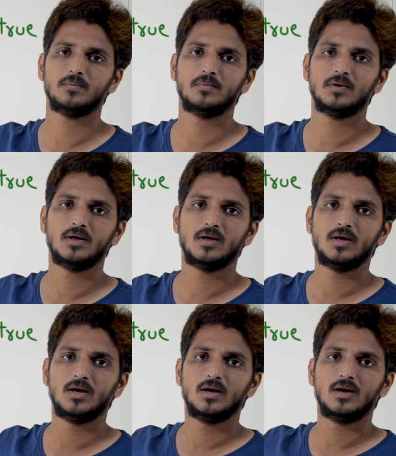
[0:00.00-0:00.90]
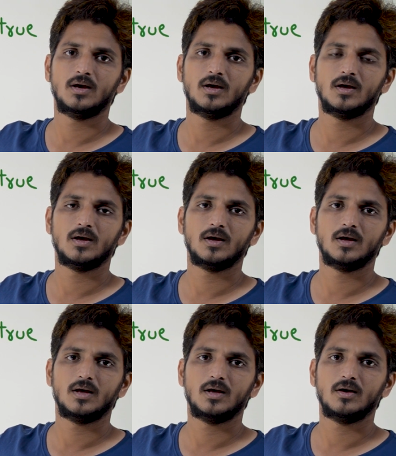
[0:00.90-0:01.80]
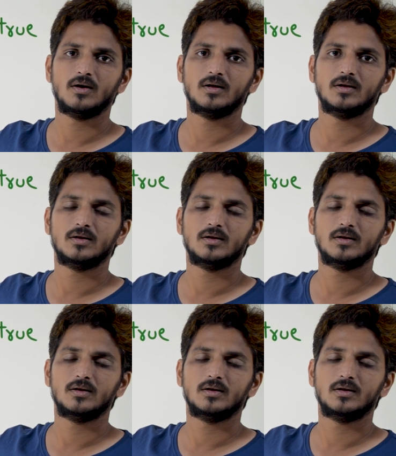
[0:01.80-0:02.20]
(no one is talking)